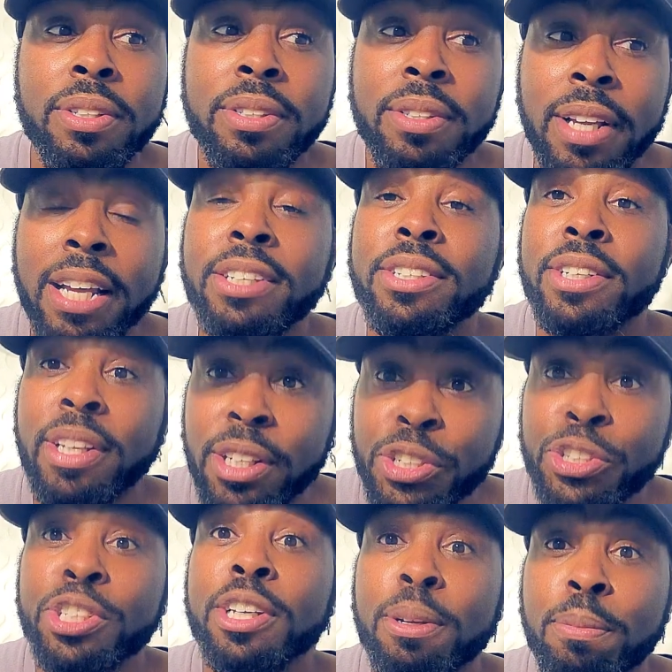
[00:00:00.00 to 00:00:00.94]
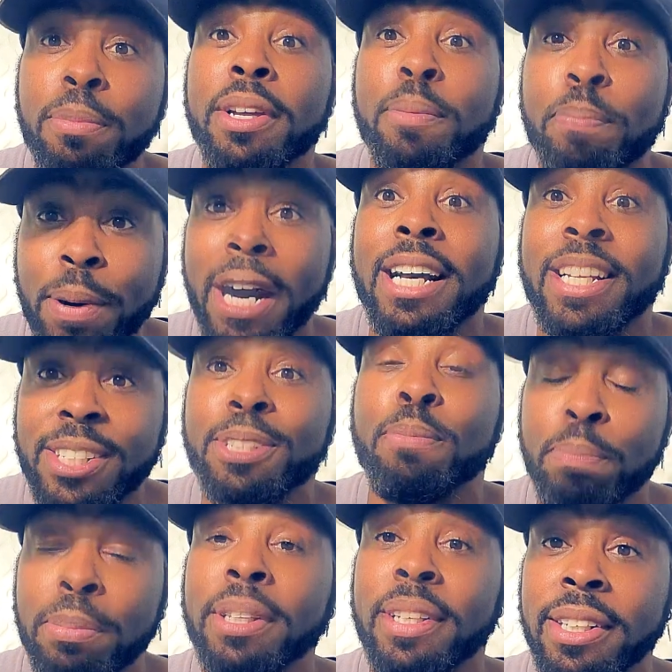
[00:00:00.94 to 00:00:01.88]
that's a legitimate
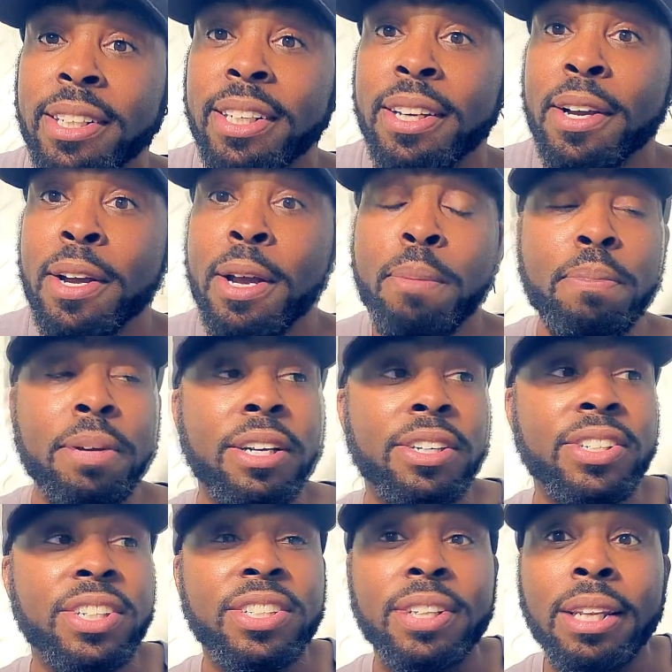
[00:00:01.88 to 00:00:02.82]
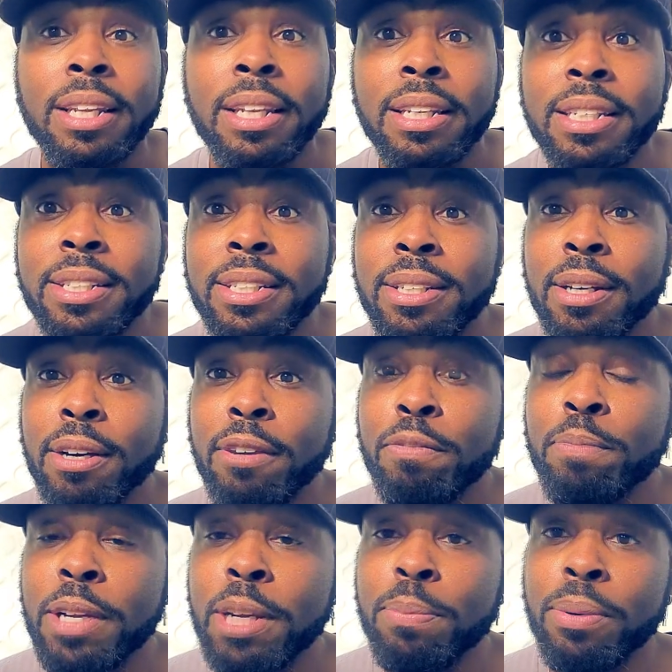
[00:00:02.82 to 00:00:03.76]
possibility, because there's a list
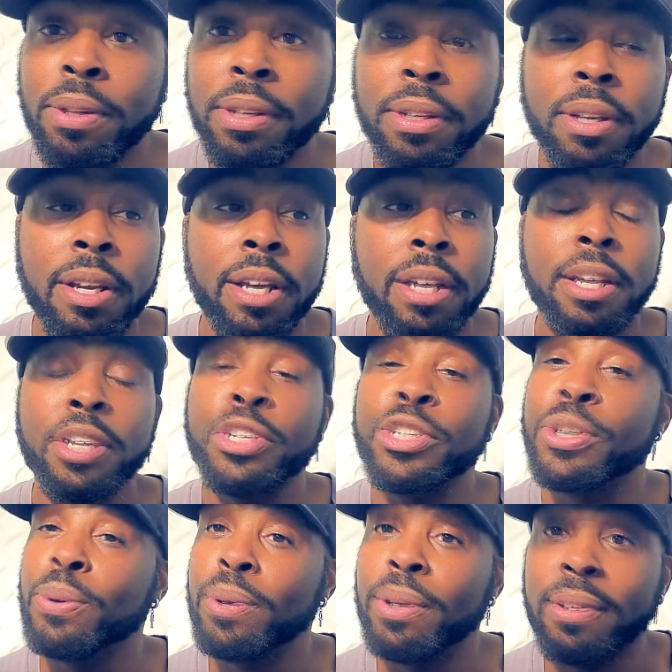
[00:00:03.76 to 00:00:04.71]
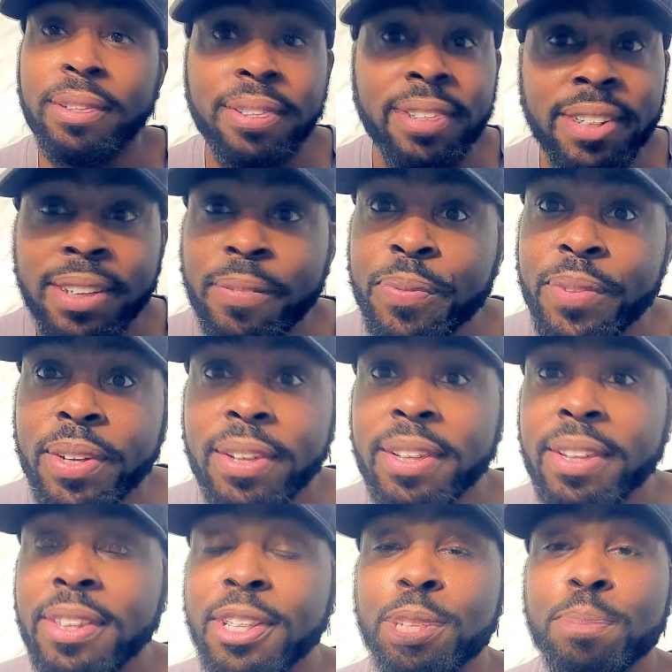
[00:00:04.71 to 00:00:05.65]
of people, and I showed her
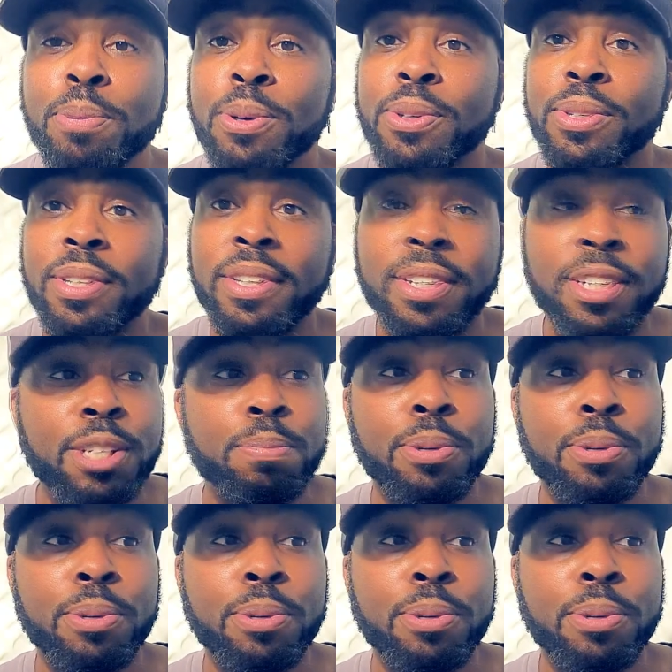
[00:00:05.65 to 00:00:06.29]
this person